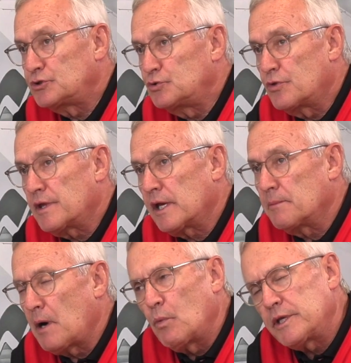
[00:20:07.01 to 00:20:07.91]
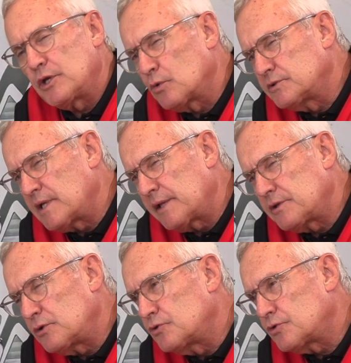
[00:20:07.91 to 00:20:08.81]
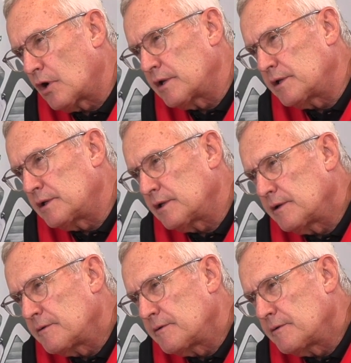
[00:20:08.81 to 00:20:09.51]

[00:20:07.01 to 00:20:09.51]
you think about, what year was that you started?